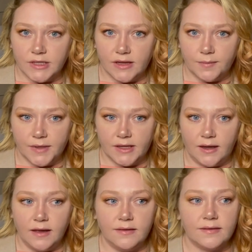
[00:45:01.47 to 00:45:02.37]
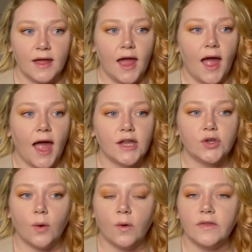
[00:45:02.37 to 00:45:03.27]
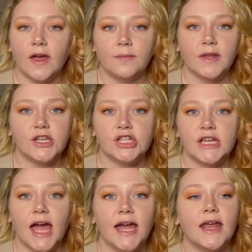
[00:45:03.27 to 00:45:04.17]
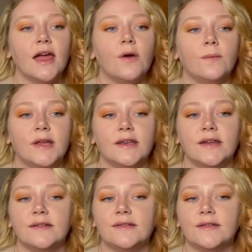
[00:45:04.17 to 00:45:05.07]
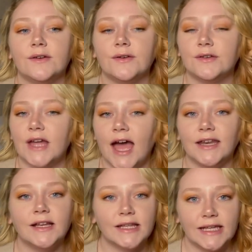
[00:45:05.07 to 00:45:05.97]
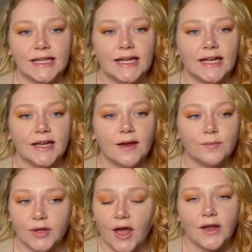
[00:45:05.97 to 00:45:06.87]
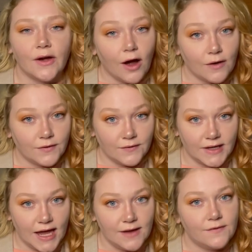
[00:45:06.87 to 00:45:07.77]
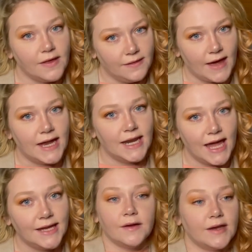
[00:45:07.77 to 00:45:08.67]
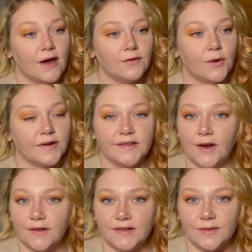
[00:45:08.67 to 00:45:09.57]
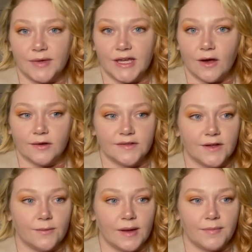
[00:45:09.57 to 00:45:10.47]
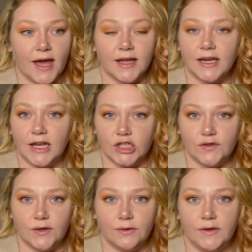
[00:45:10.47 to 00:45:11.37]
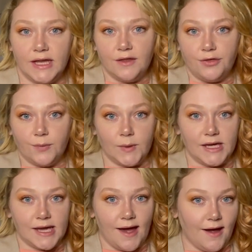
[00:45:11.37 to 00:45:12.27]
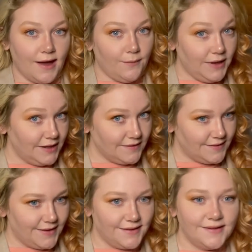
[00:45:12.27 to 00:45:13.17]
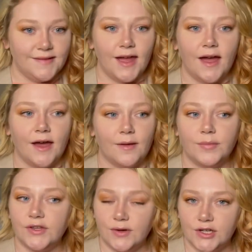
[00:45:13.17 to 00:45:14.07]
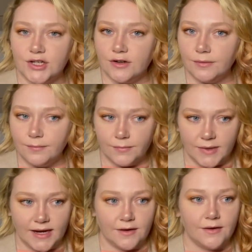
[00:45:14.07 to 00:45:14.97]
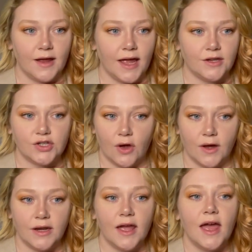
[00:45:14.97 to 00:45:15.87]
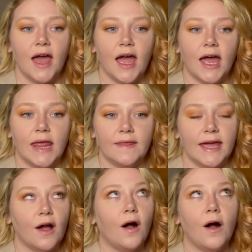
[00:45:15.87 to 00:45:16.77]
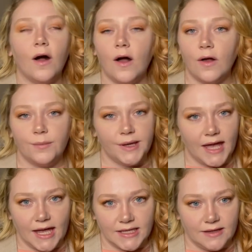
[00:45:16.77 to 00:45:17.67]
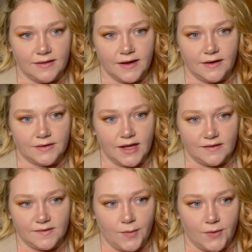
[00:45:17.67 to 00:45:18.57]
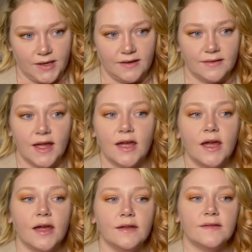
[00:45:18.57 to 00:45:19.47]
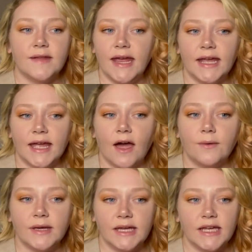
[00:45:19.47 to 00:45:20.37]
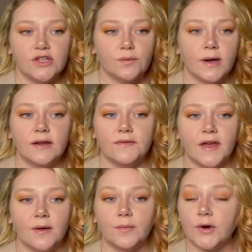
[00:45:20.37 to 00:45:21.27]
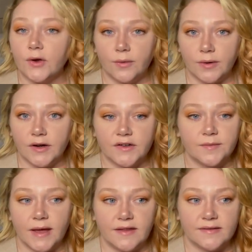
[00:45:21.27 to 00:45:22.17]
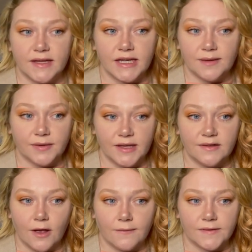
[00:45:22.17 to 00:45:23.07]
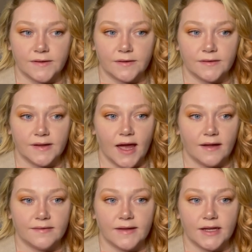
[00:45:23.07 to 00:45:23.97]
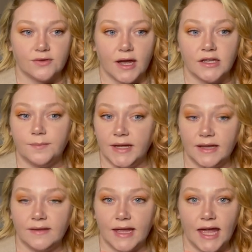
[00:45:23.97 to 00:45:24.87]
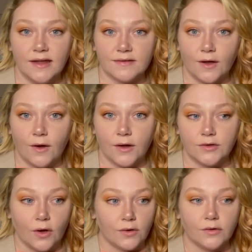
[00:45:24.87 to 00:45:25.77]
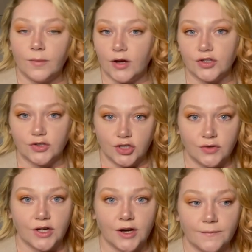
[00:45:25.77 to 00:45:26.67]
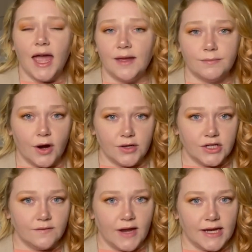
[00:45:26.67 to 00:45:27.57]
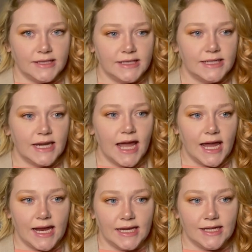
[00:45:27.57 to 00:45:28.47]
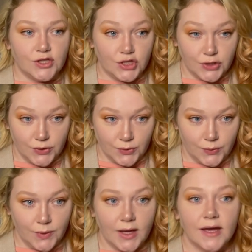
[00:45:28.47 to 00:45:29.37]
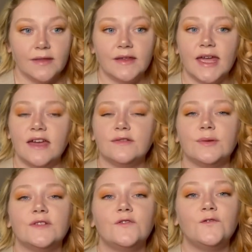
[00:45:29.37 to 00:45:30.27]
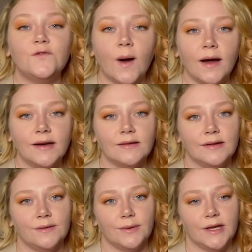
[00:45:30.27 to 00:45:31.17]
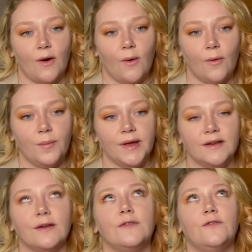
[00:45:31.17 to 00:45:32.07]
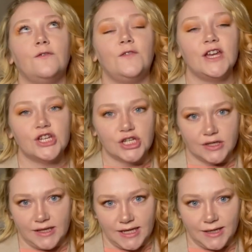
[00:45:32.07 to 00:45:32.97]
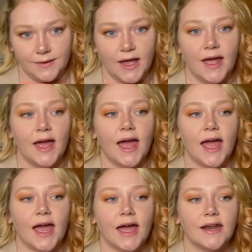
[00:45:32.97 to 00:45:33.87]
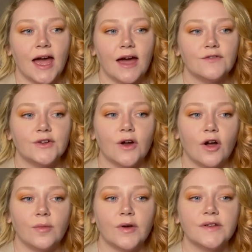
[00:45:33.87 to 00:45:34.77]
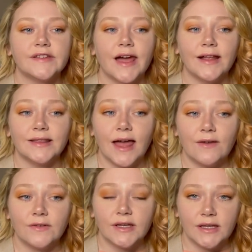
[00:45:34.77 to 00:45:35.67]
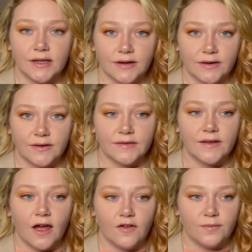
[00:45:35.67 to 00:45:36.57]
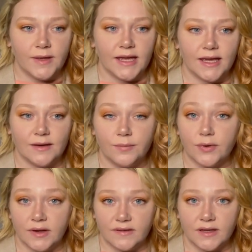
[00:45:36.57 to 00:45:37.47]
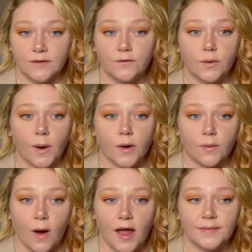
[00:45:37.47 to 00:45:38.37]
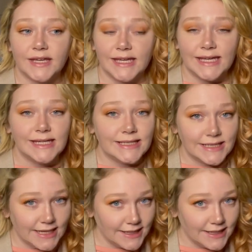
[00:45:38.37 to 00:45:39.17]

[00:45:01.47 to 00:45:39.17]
to the police and told them that she had witnessed her dad cleaning blood off of a knife that night. Now, of course, the RCMP also went back and interviewed the three eyewitnesses, Patricia, Maynard, and John, and they all recanted their testimonies, stating how each one of them were coerced by the Sydney police officers as they tried to pin the case on Donald Marshall Jr. In March of 1982, the case was finally reopened officially, and after almost 11 years of being in prison for a crime he didn't